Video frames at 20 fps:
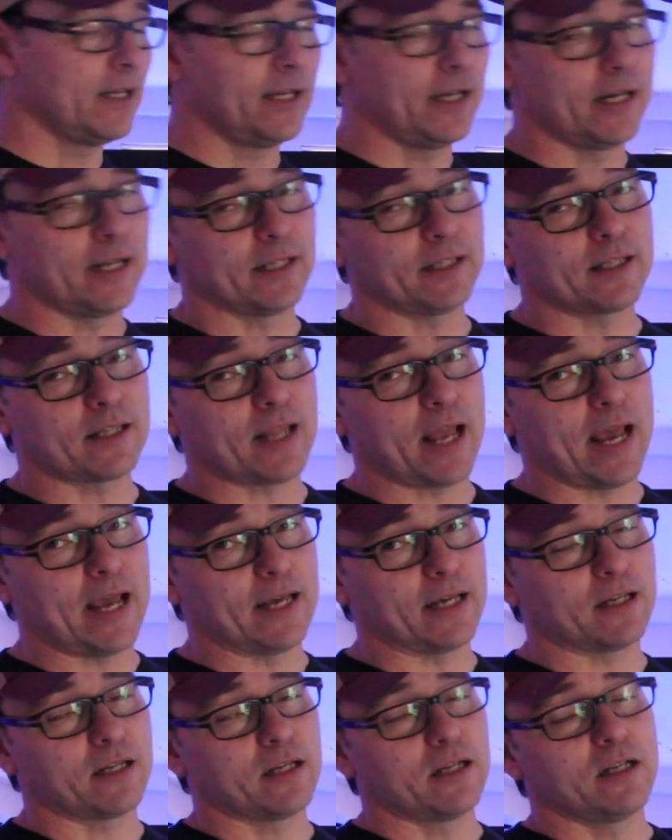hitting the
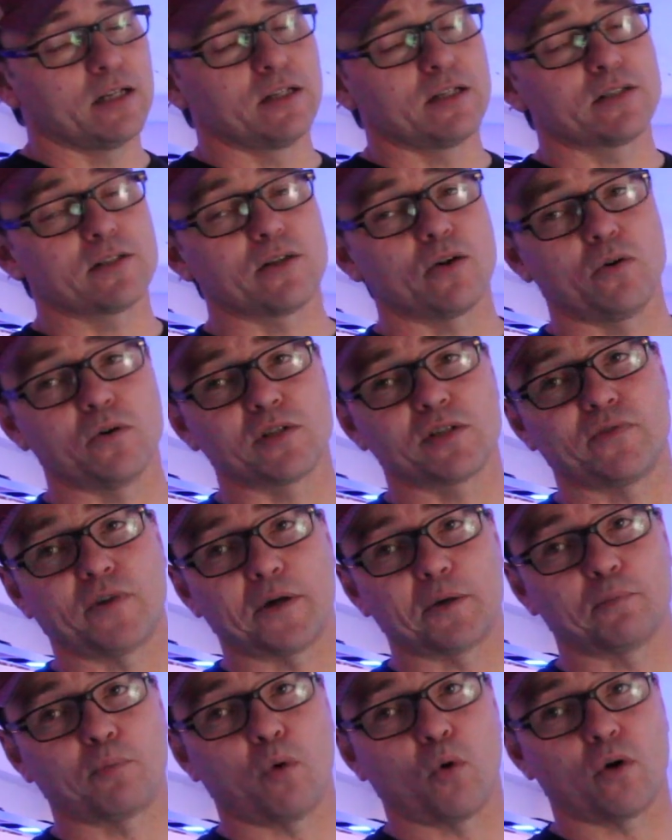tank. So it's
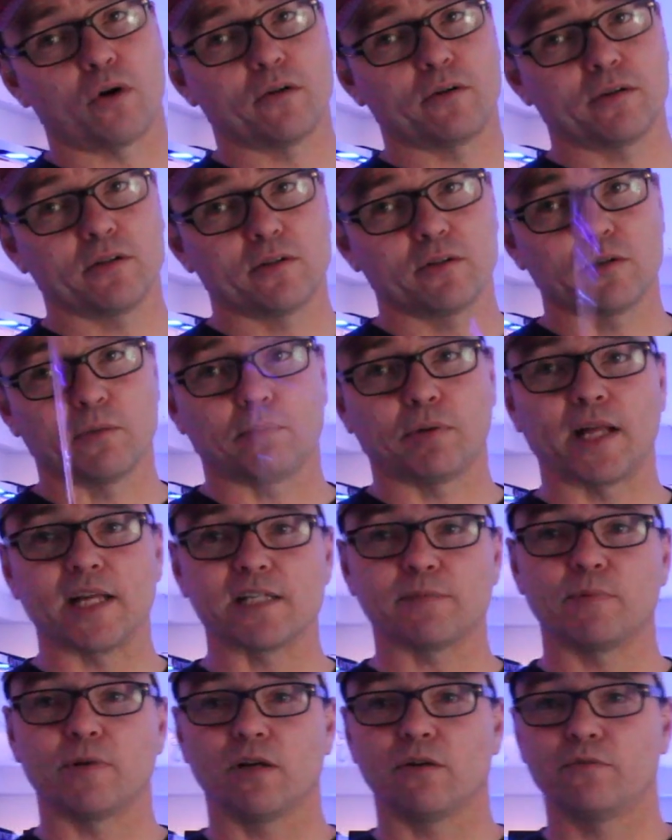very important
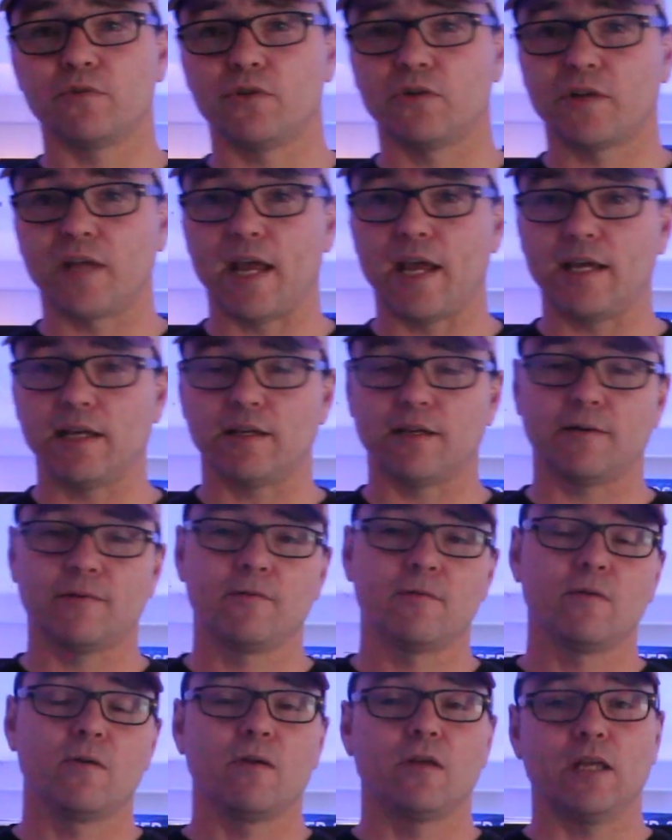placement of your tank
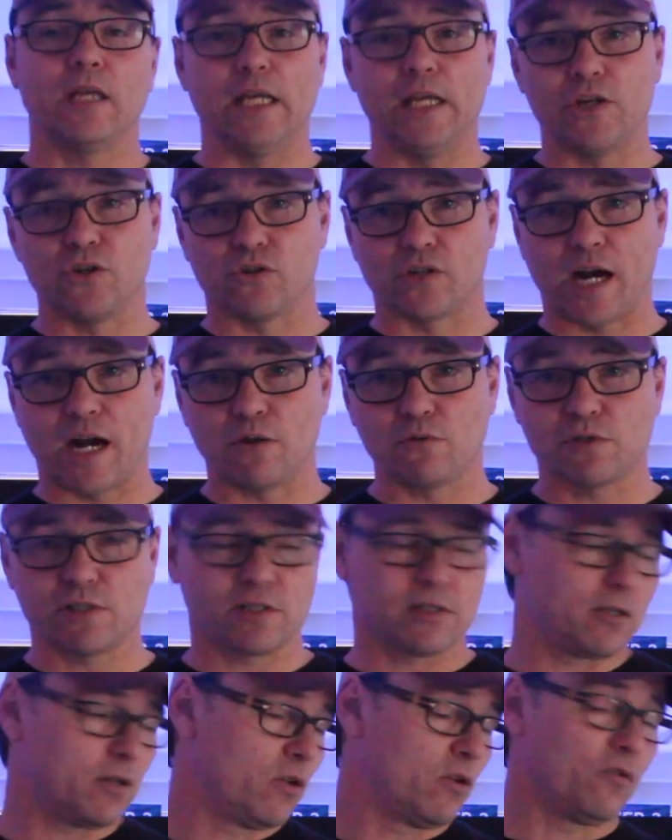in your
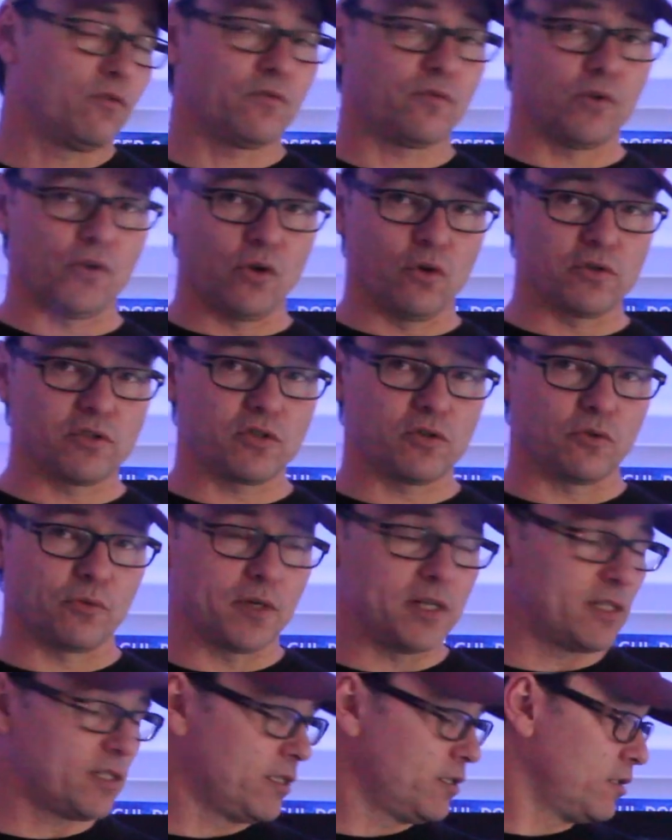house for those two
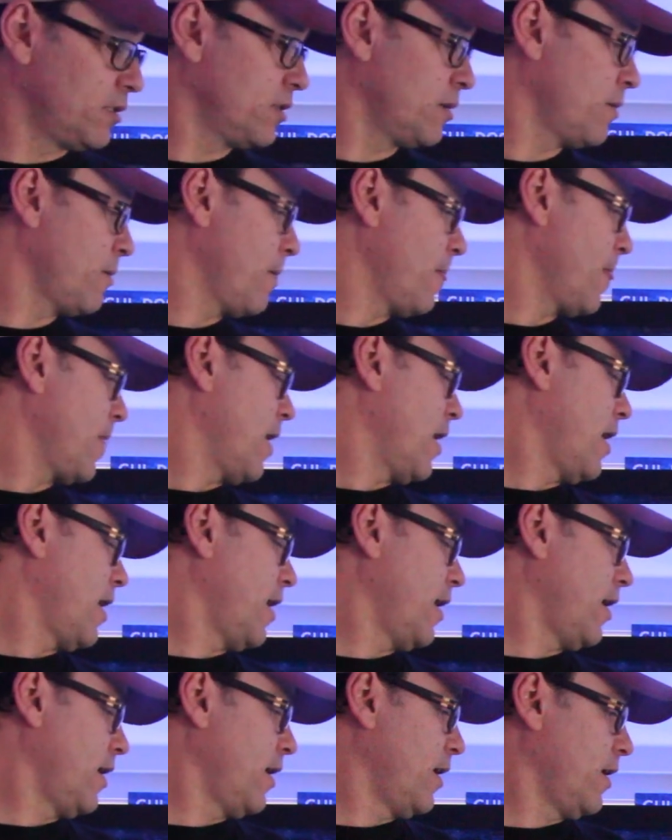reasons.
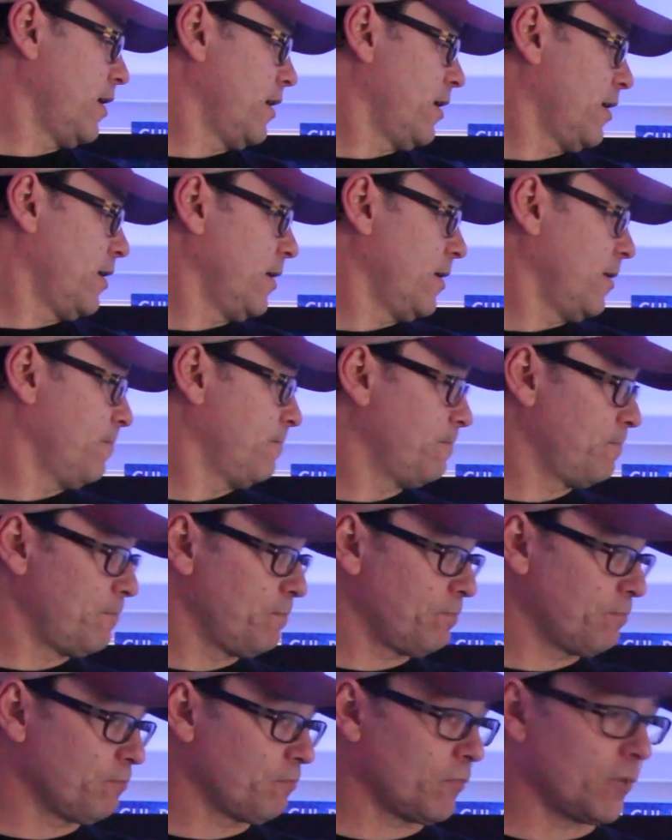And
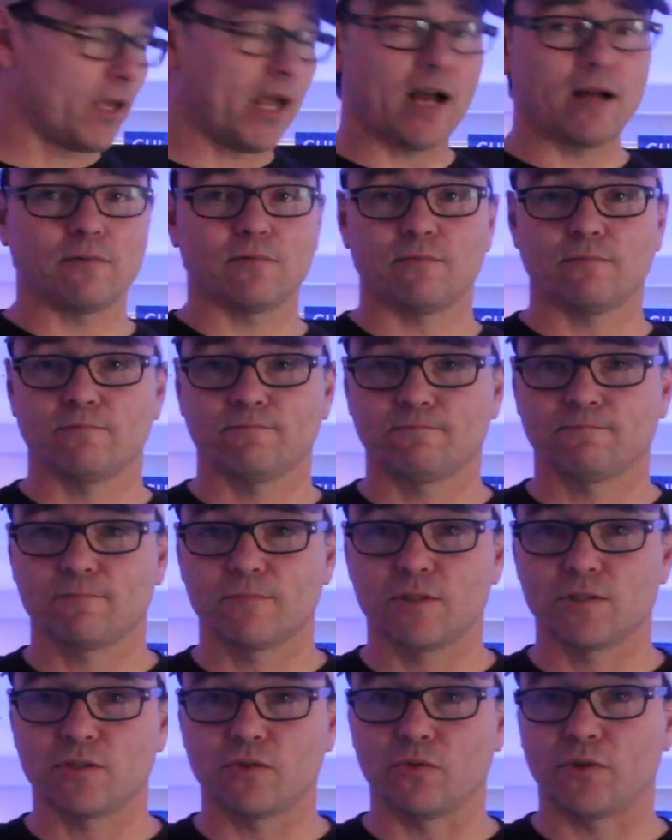yeah,
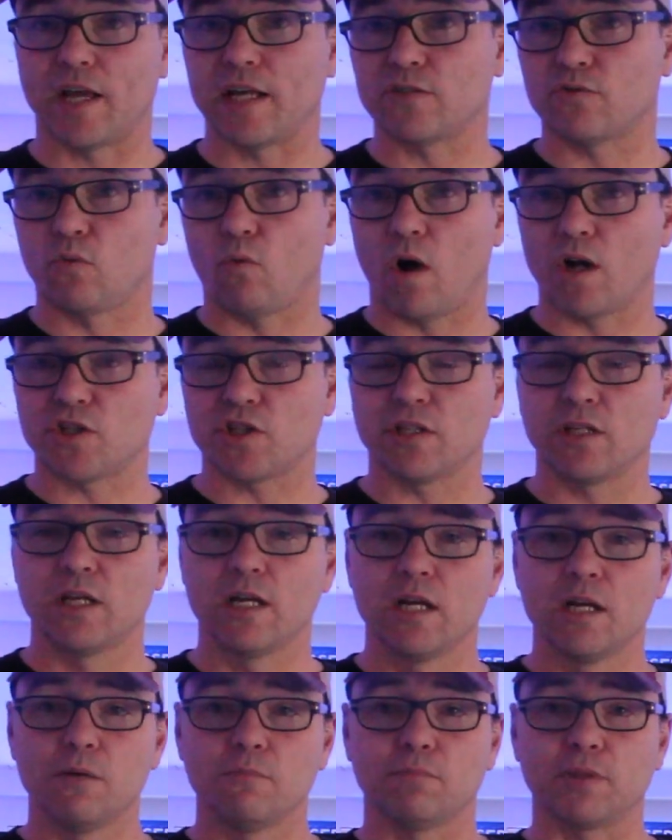so thanks for watching.
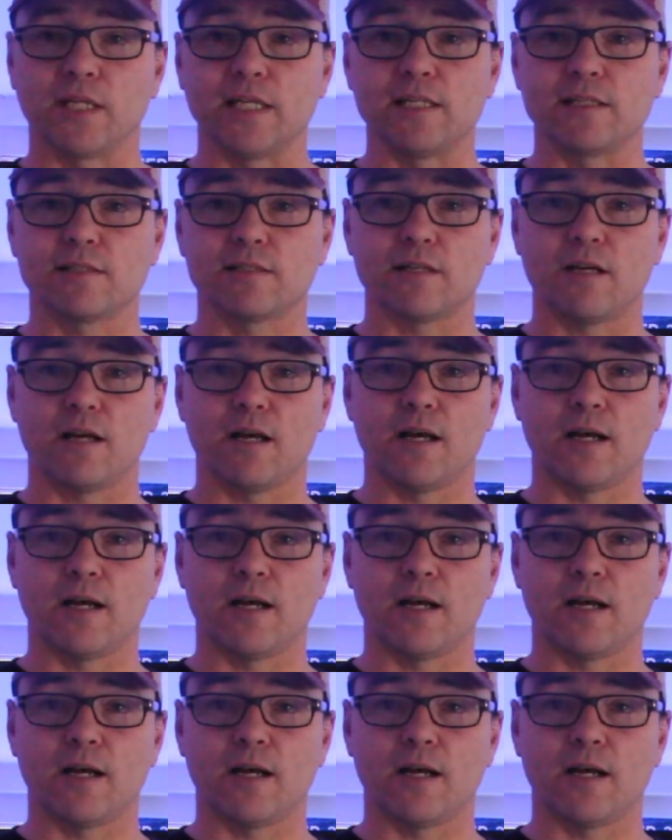Please